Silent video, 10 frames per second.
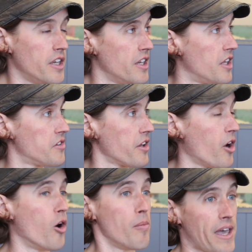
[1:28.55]
And it's like,
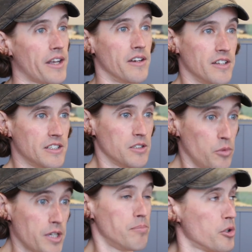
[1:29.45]
oh man,
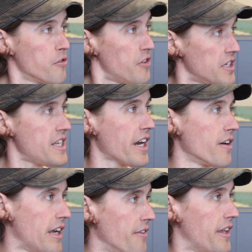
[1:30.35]
we can build a fun deck
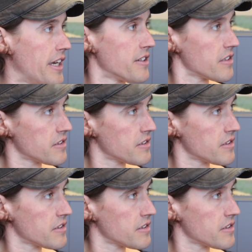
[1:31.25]
around that.